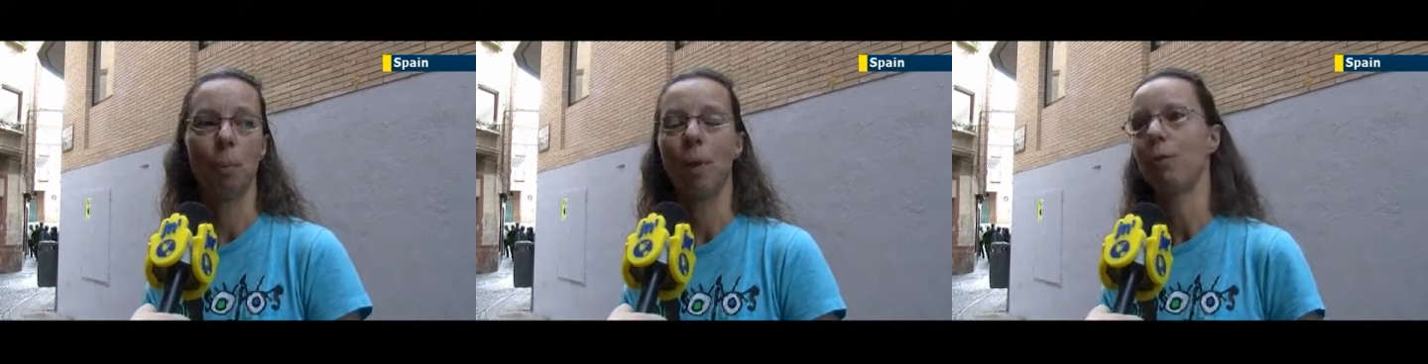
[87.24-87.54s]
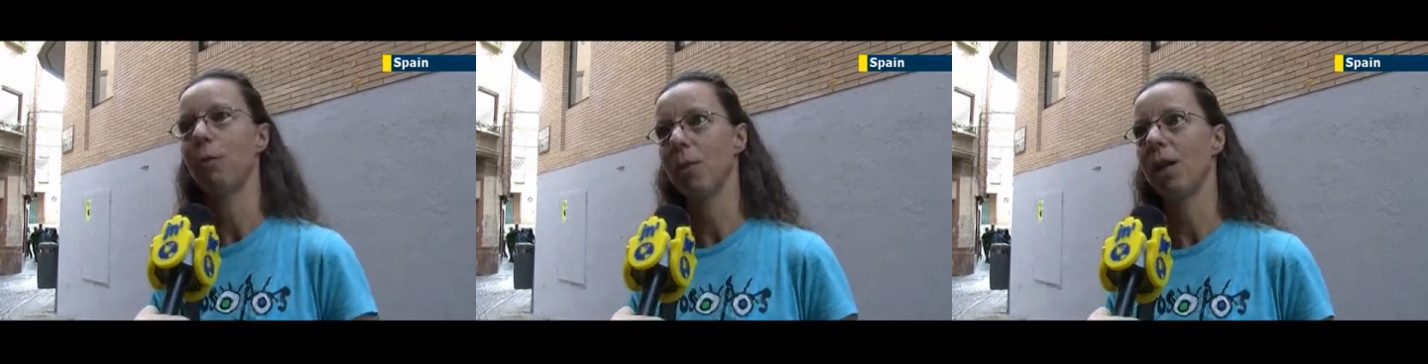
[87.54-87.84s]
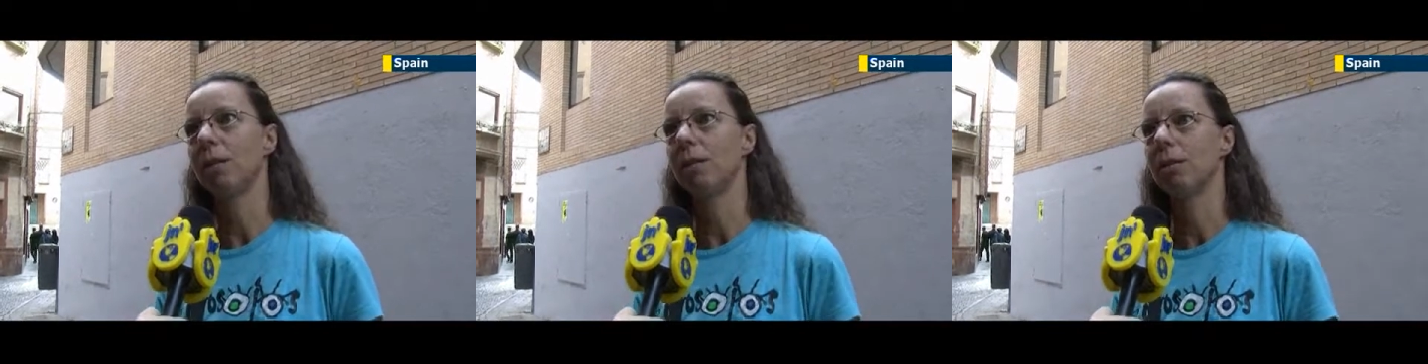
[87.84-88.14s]
apart from
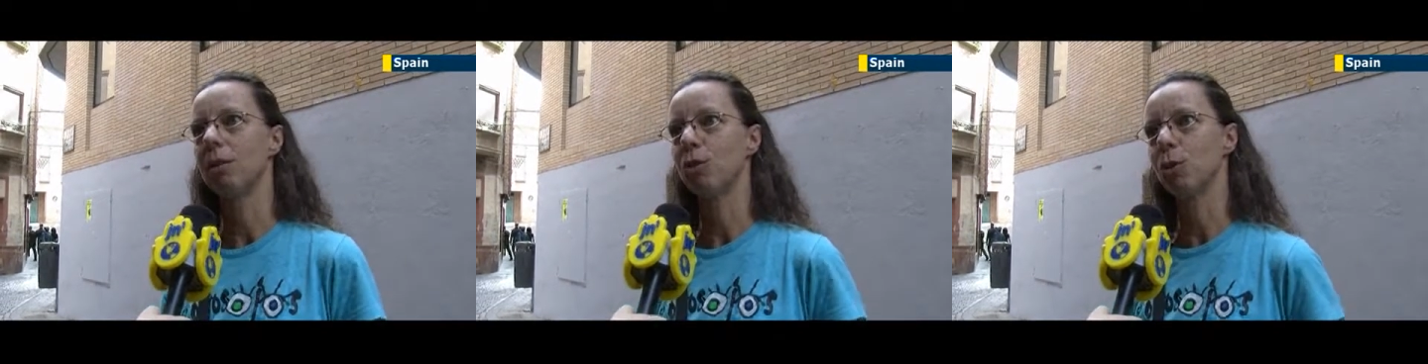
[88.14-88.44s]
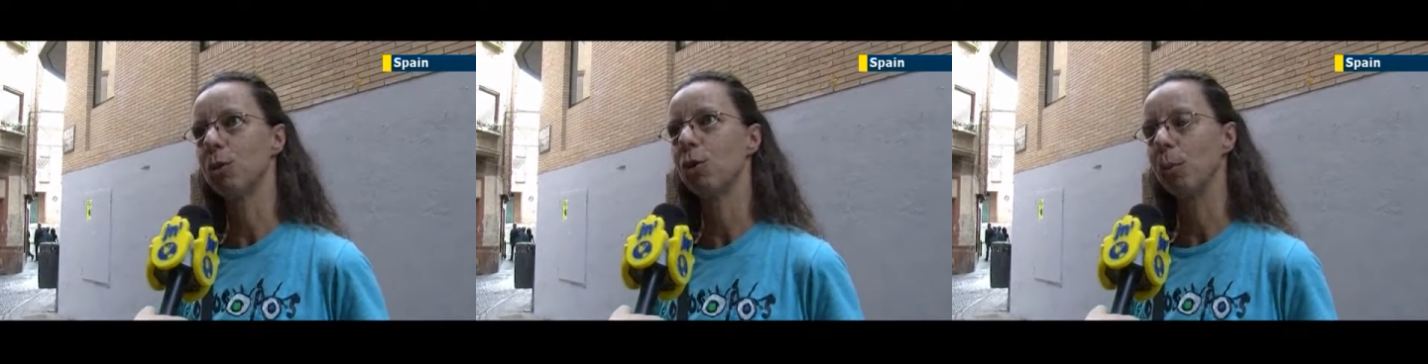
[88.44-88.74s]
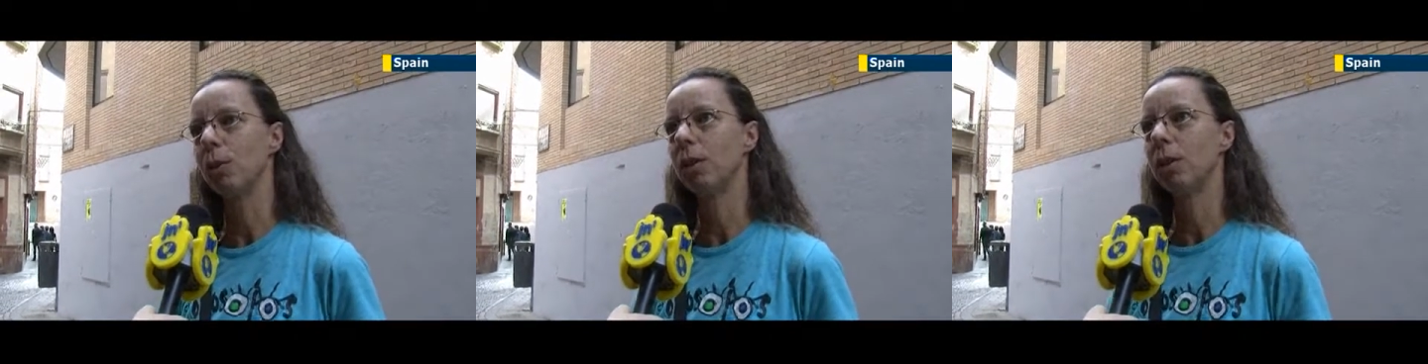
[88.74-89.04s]
that, the Jewish
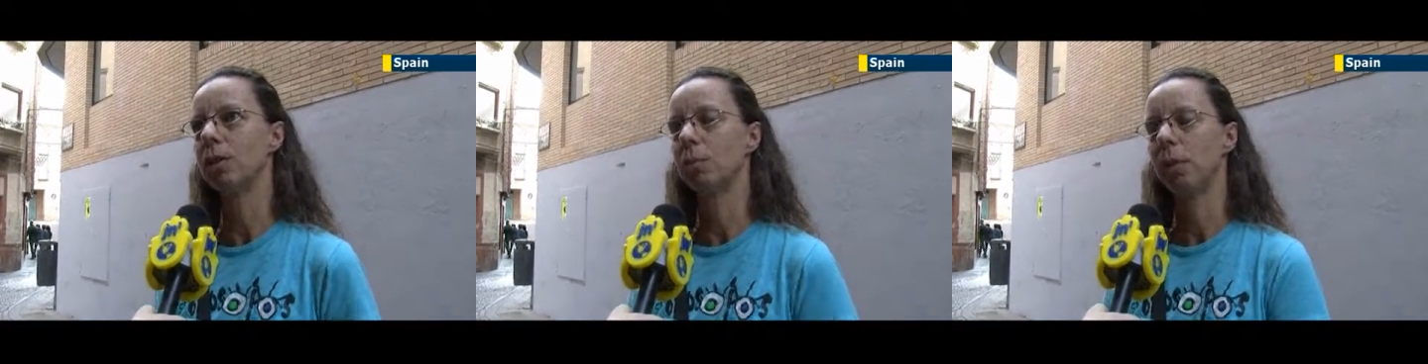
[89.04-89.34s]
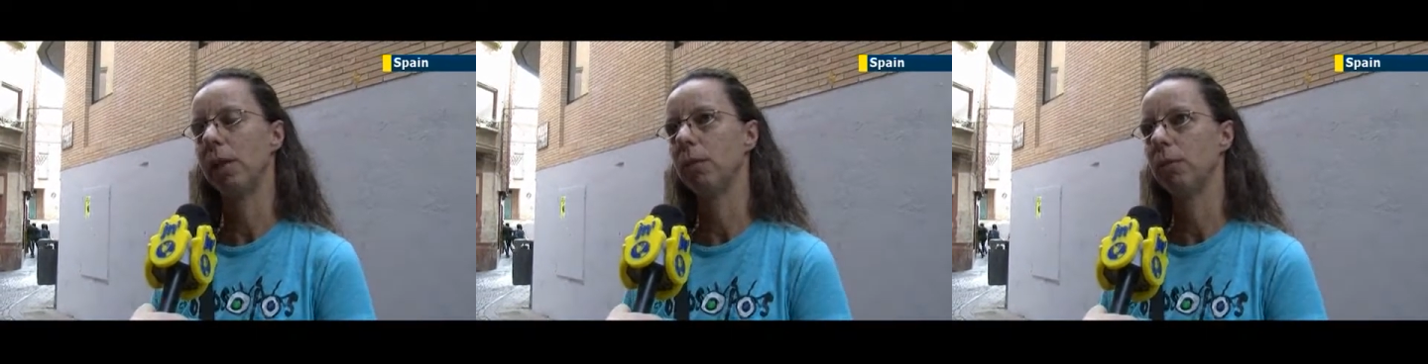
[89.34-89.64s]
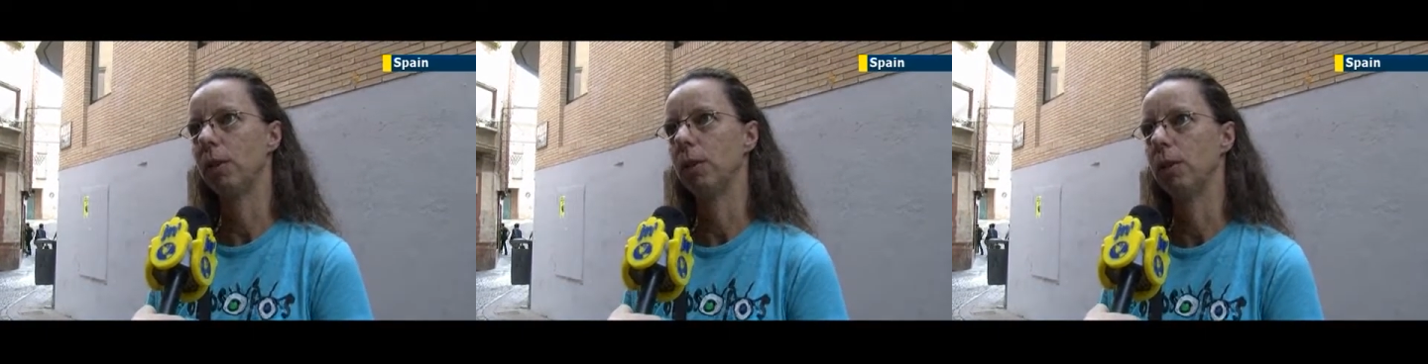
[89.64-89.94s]
communities played a
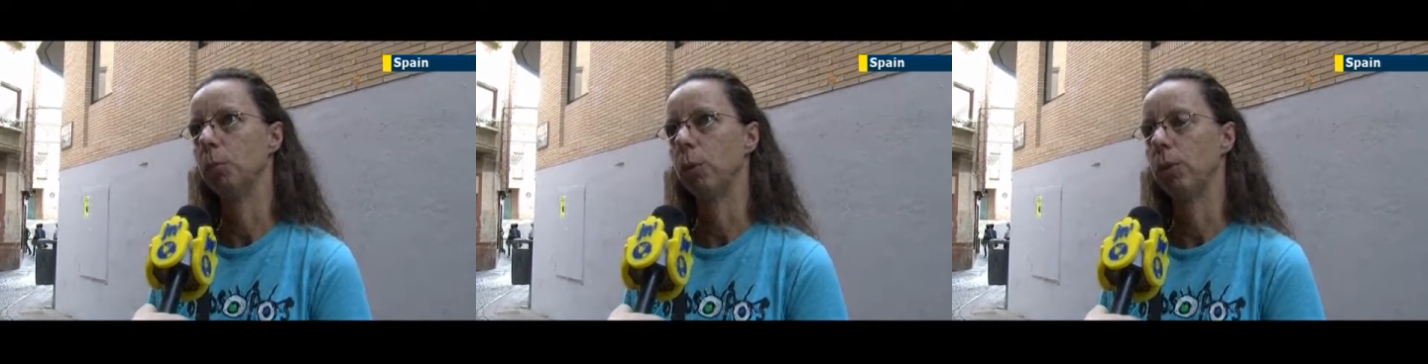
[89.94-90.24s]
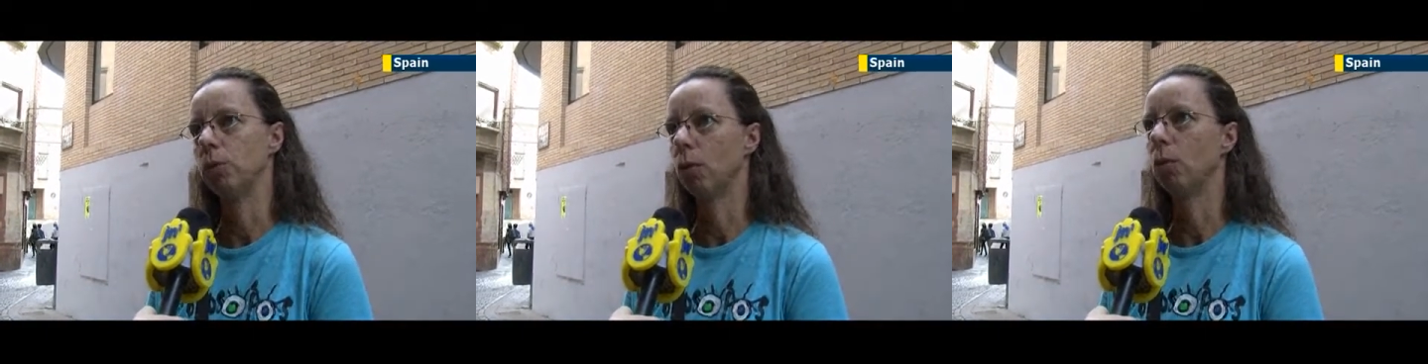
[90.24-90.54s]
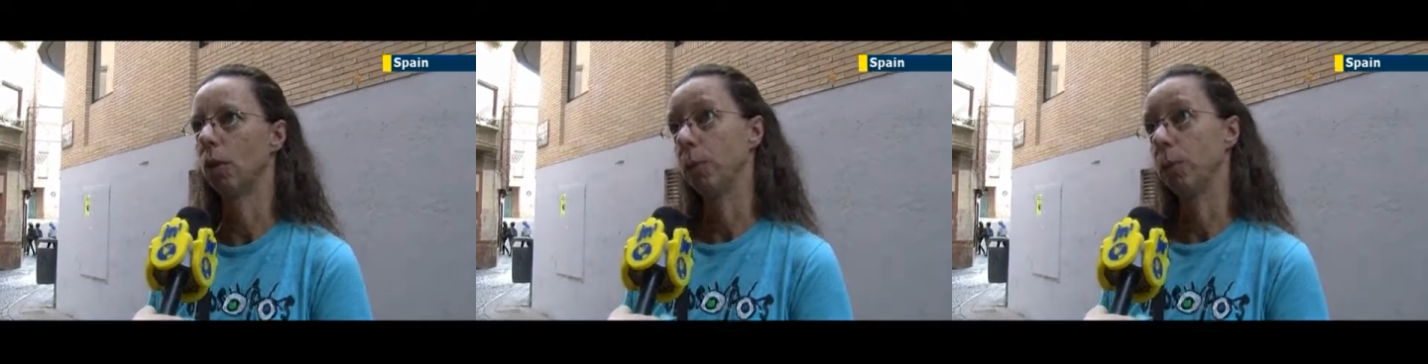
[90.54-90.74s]
very important role.